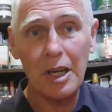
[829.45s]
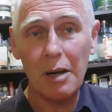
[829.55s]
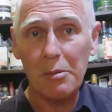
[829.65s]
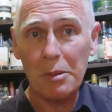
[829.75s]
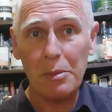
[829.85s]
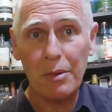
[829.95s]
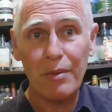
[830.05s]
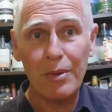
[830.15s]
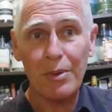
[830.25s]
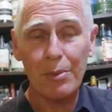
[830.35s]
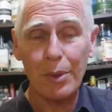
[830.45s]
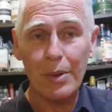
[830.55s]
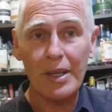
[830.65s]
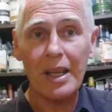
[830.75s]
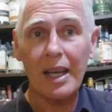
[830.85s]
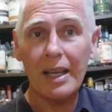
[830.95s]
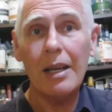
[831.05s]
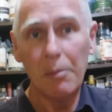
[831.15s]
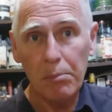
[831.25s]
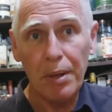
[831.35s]
I'm going to be wearing a
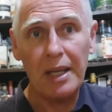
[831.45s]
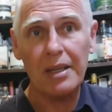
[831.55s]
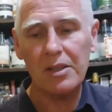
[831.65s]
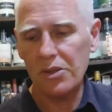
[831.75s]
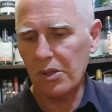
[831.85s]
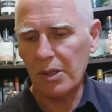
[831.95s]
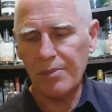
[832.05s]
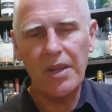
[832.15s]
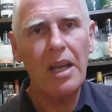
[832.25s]
pink shirt.